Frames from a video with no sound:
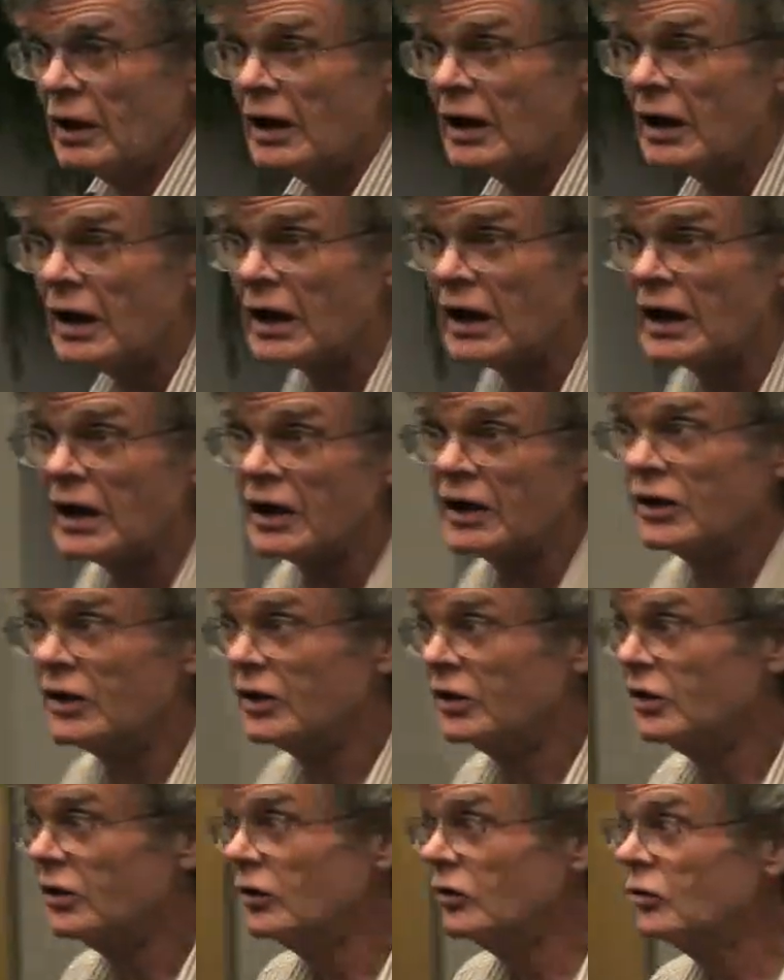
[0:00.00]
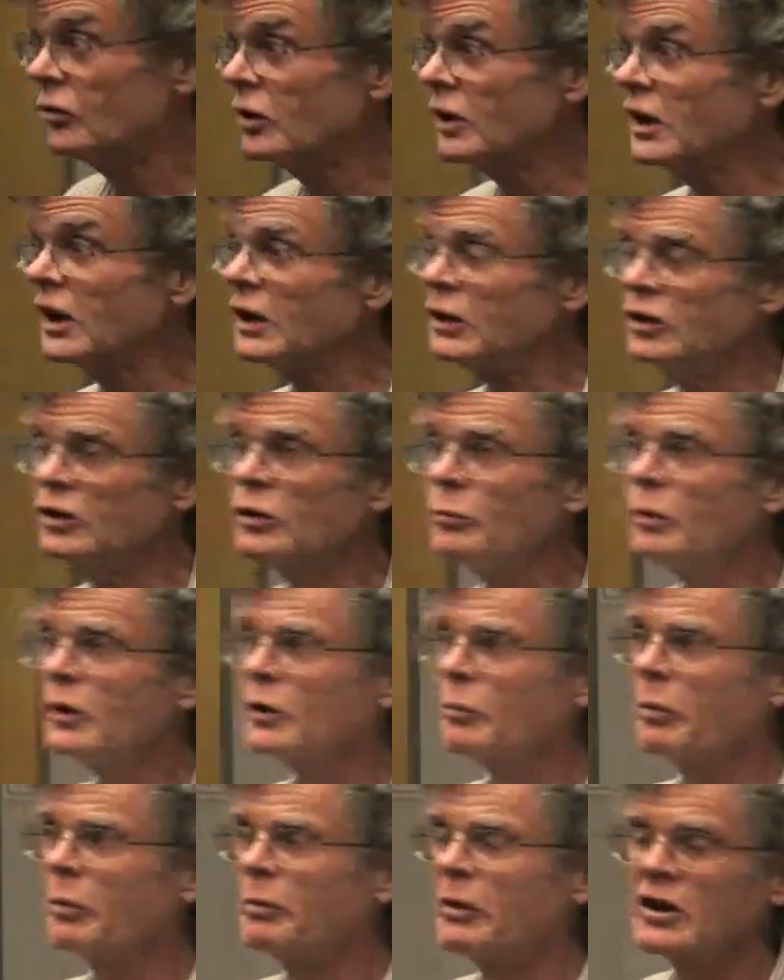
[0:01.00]
uh, you can get, you can
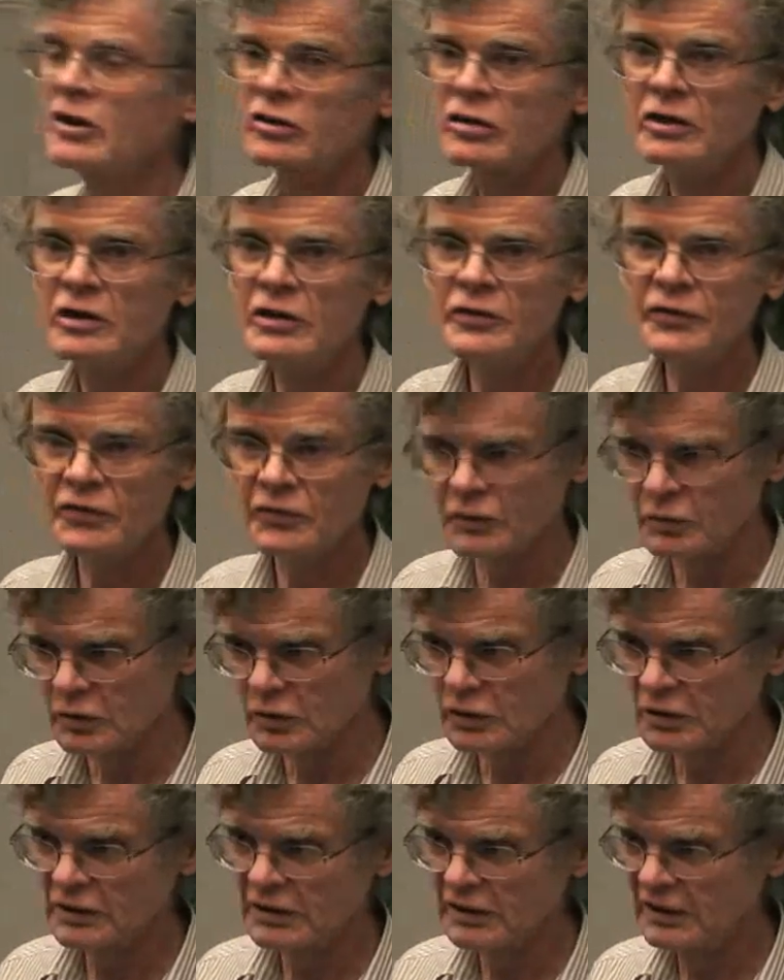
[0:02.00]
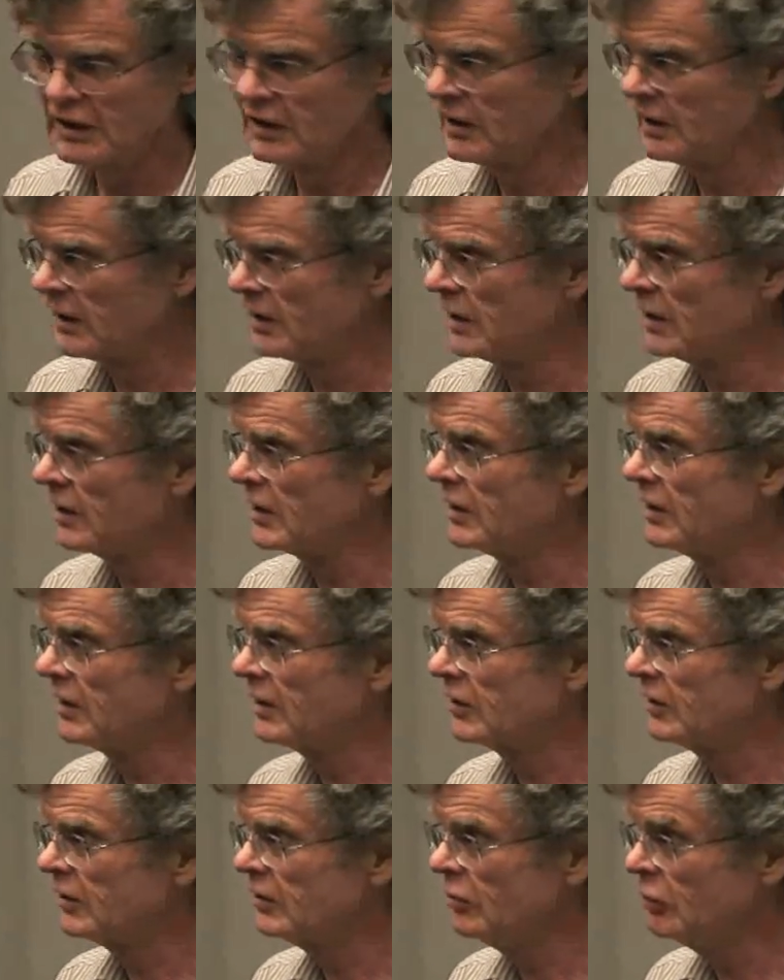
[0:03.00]
build up a picture for uh,
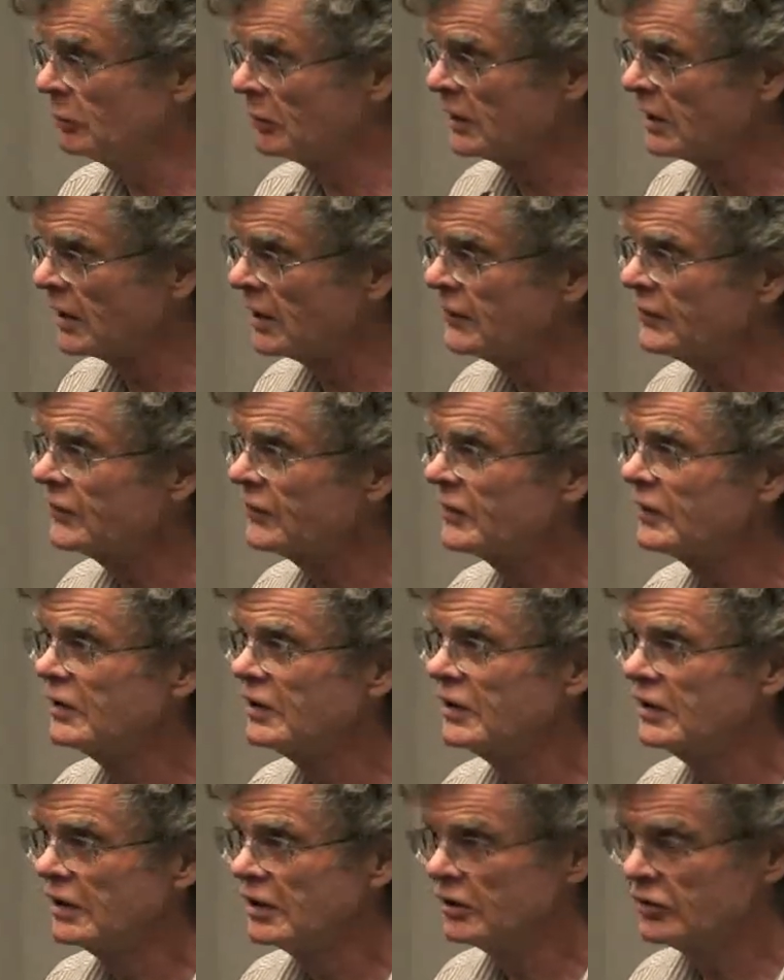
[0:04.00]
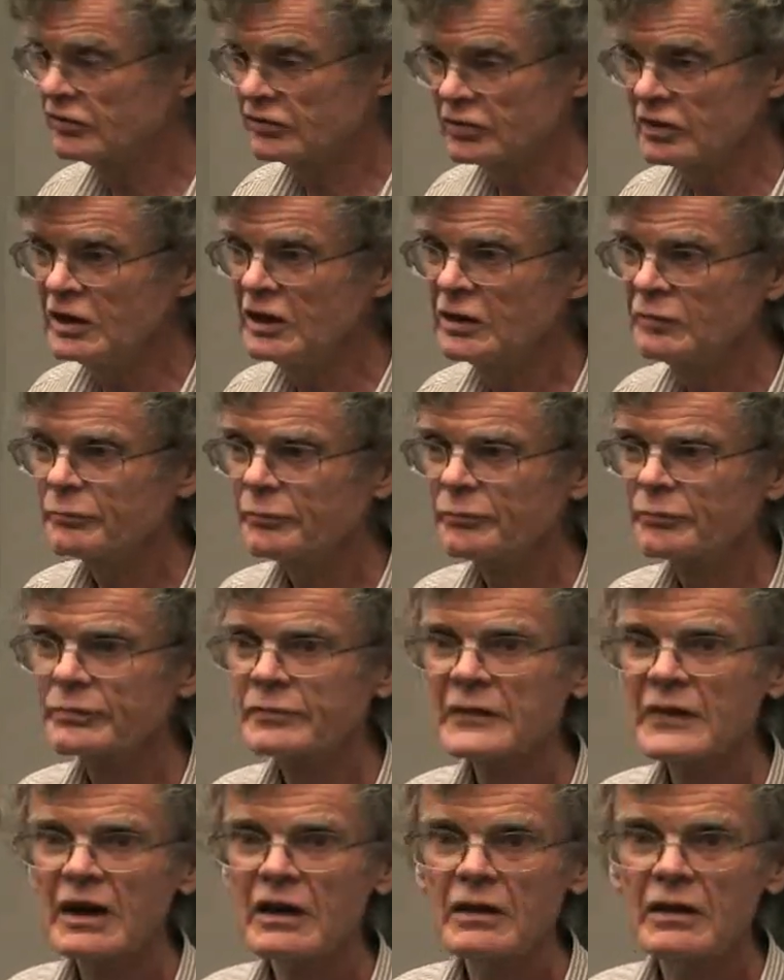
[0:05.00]
human life history
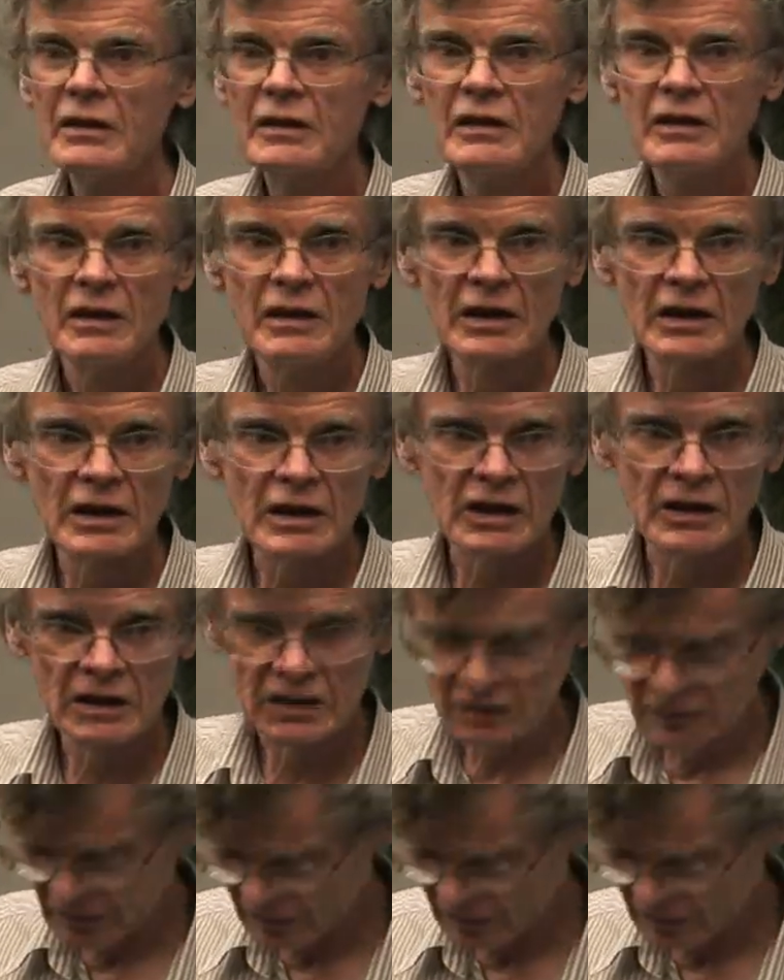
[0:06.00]
uh,